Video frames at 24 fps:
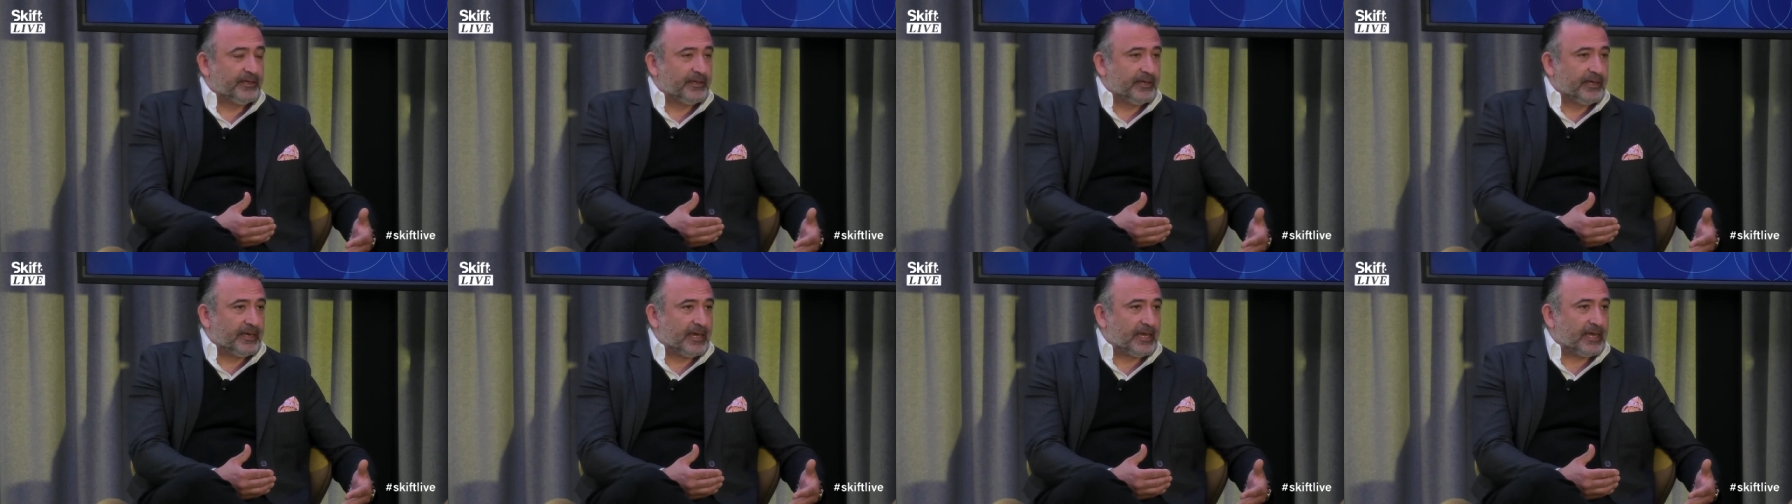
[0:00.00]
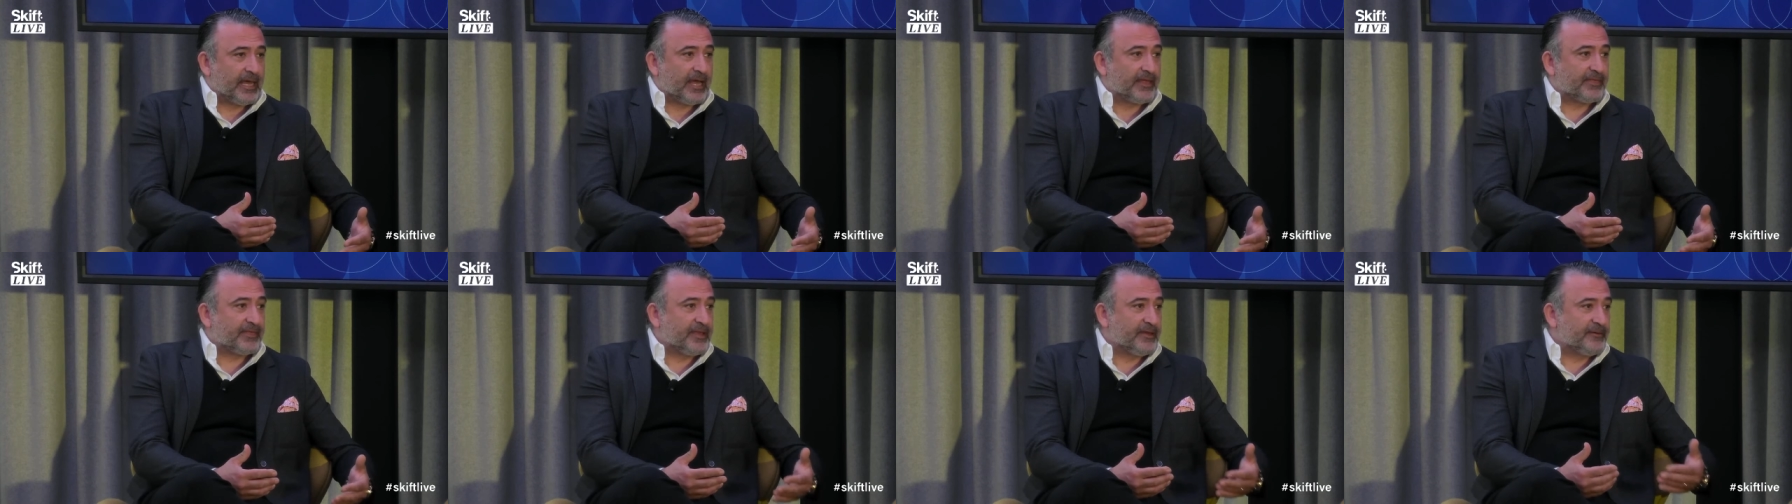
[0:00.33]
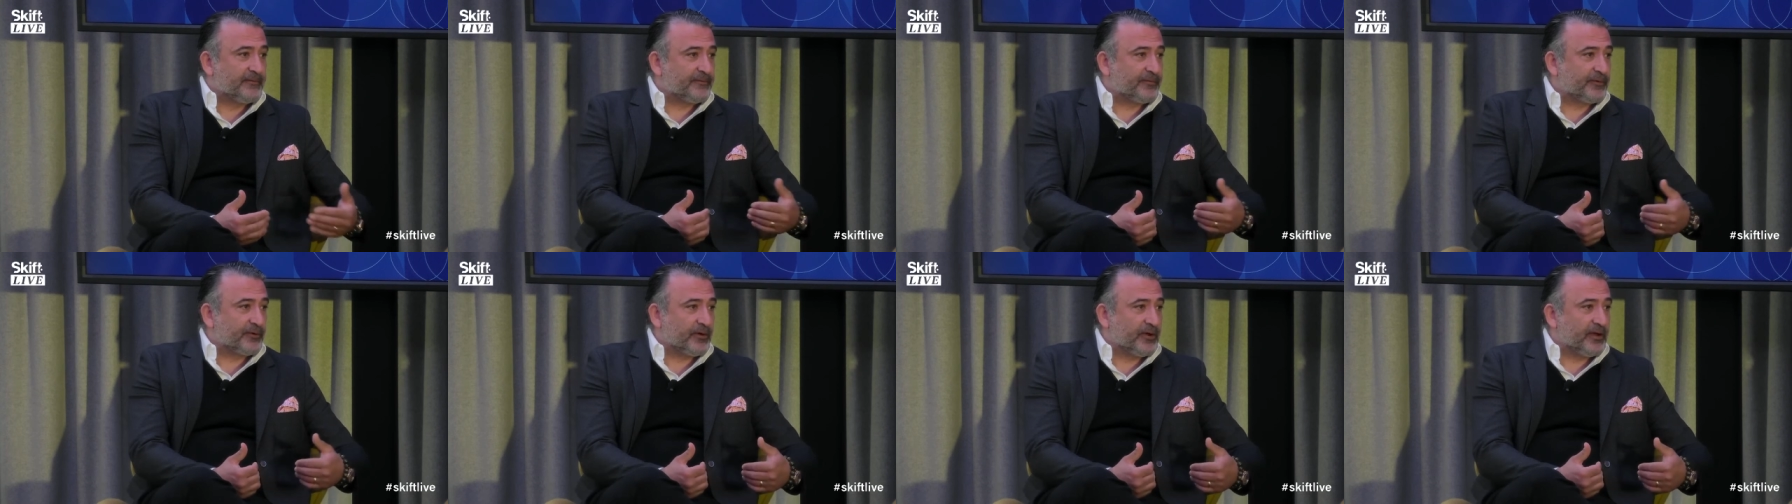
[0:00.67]
I think
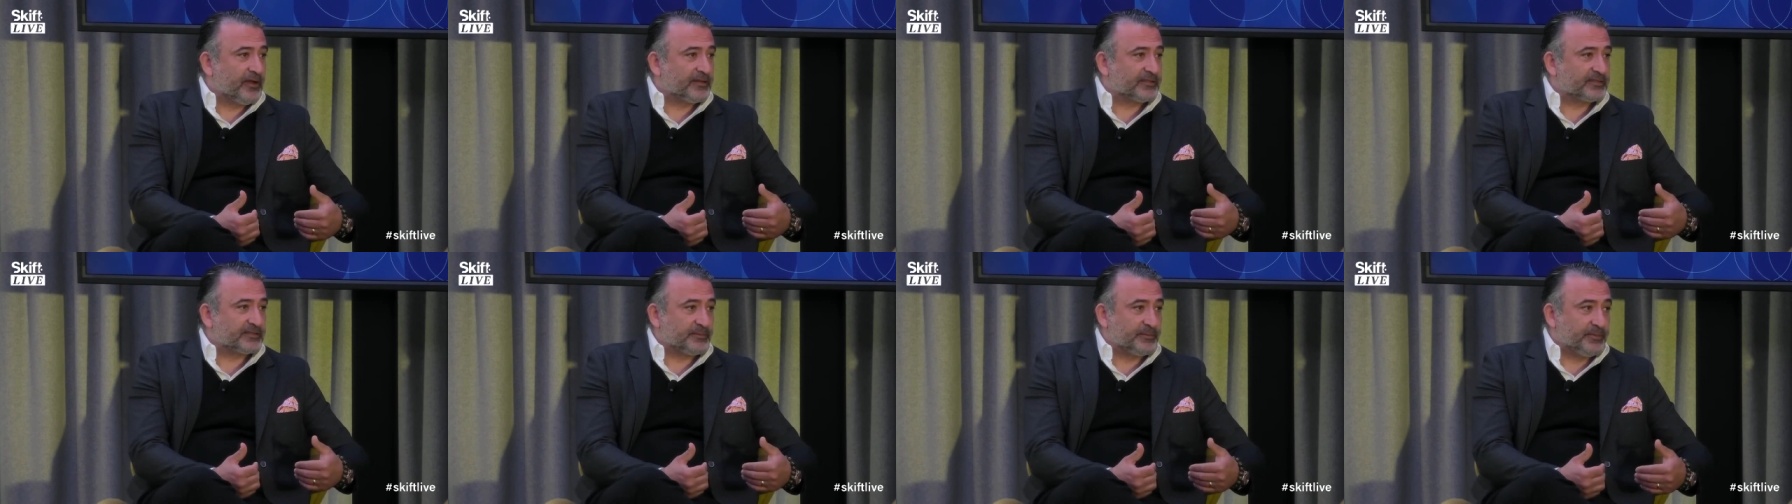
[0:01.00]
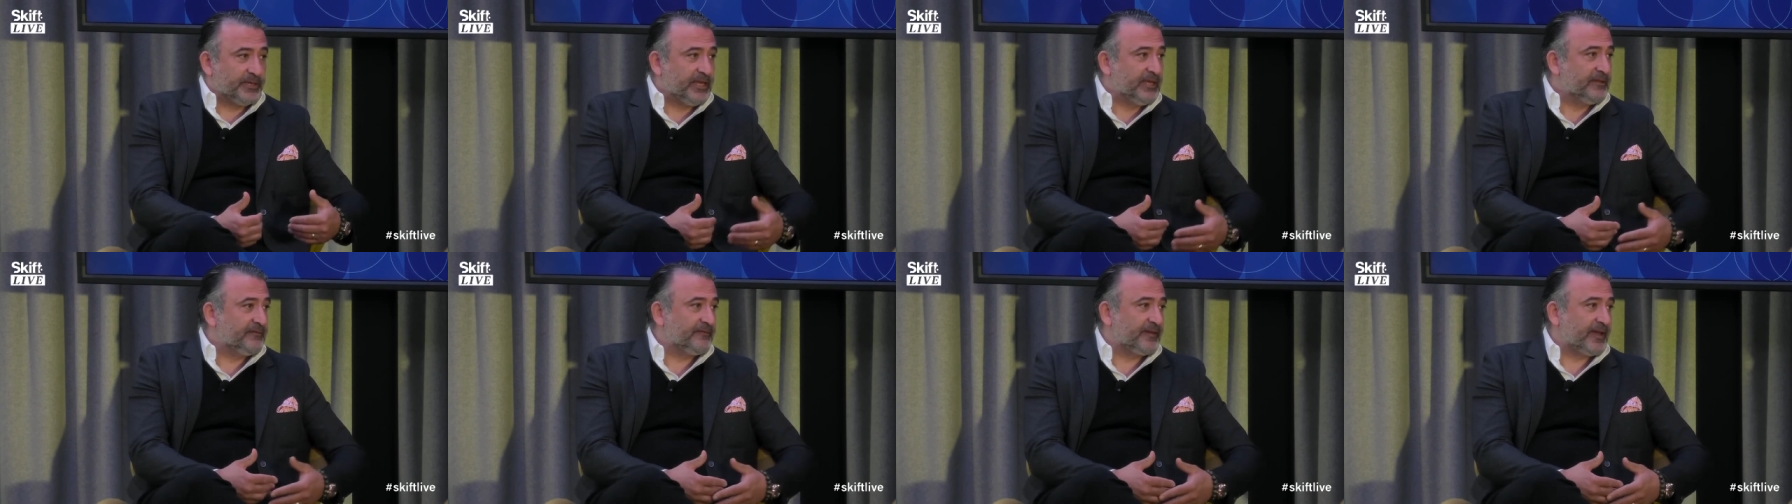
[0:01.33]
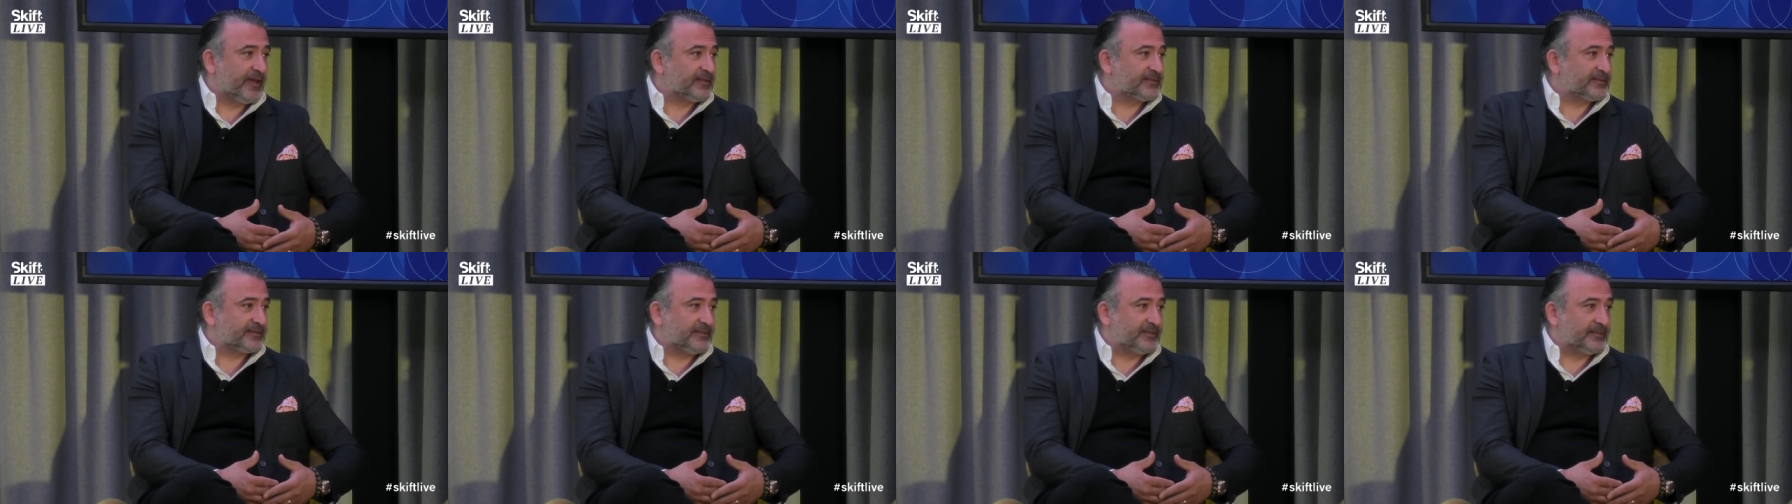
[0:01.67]
for us, we
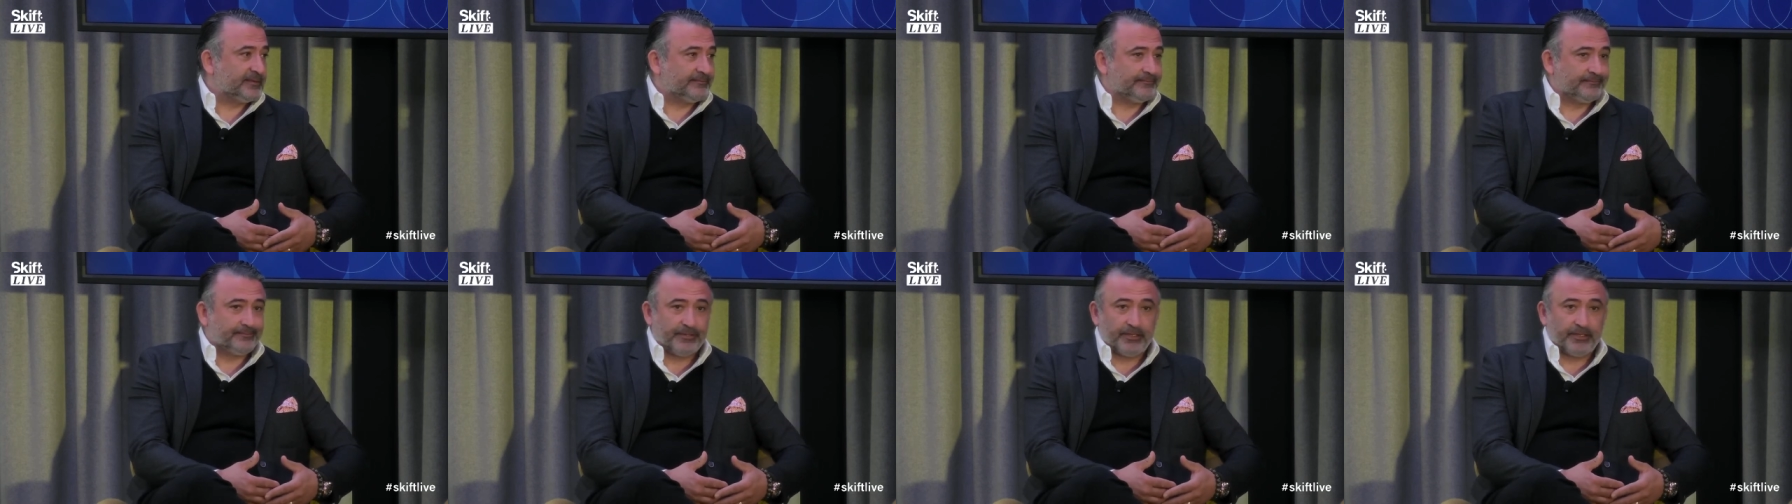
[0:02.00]
invest in,